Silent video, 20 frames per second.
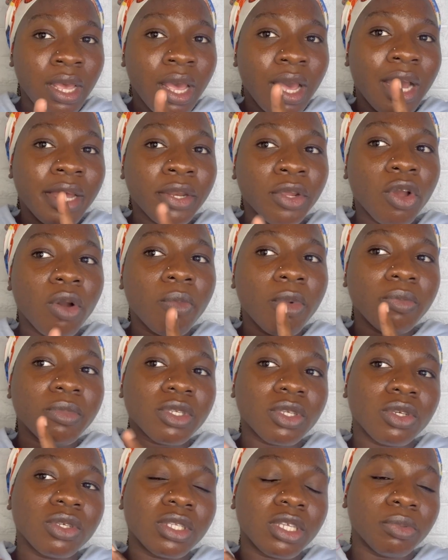And a common
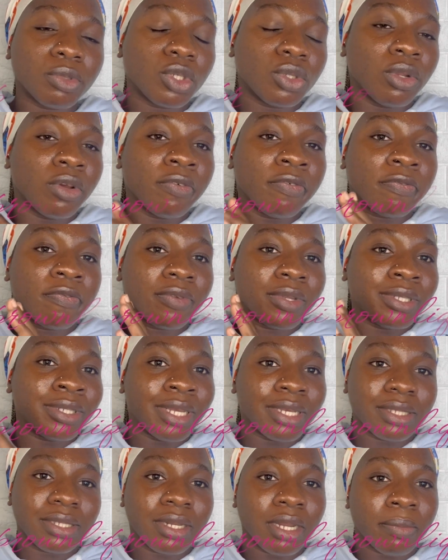misconception of
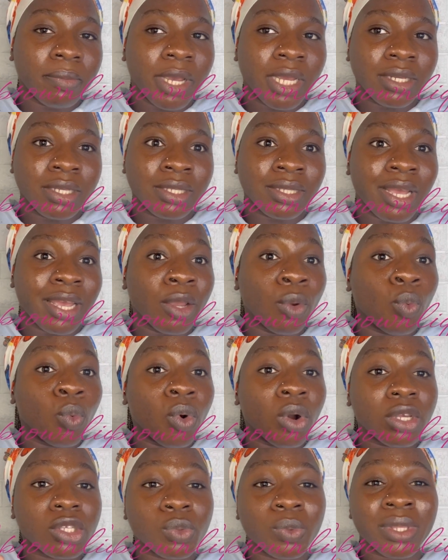niacinamide is that it
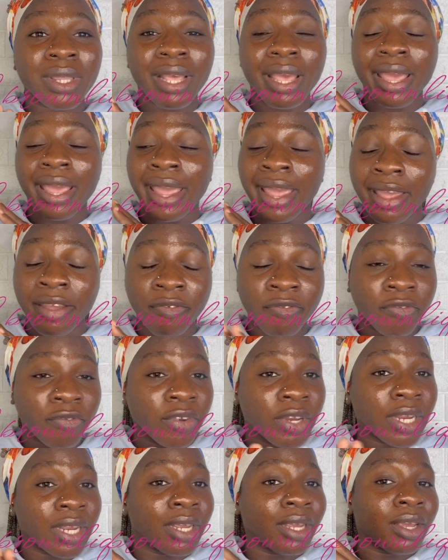works with
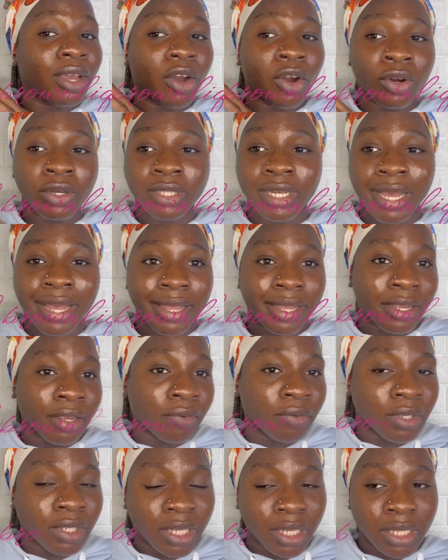every other
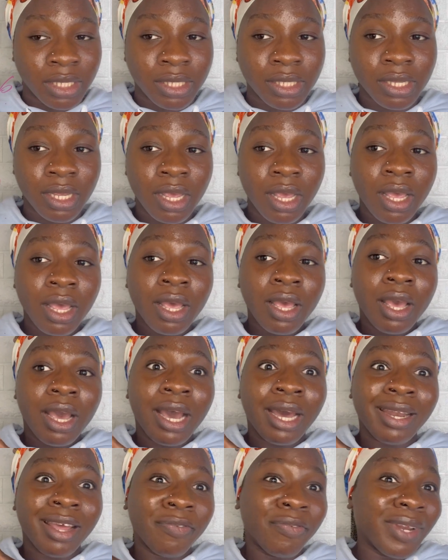ingredient,
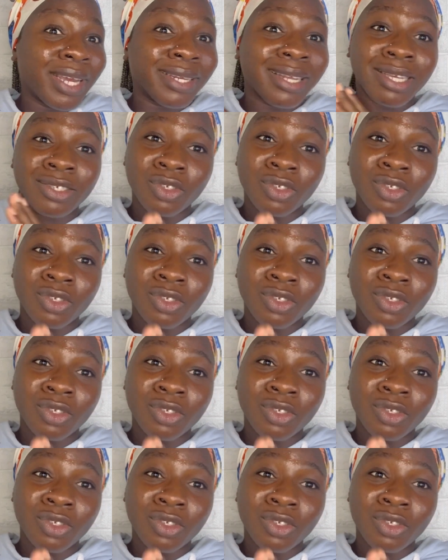and I feel like that's